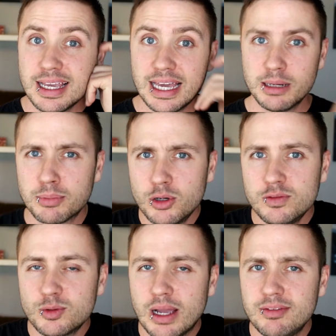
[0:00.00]
And it
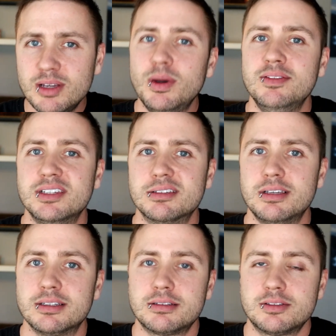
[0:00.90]
proves gravity waves
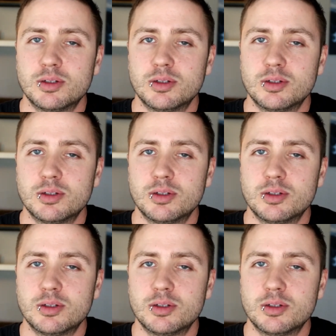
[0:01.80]
exist.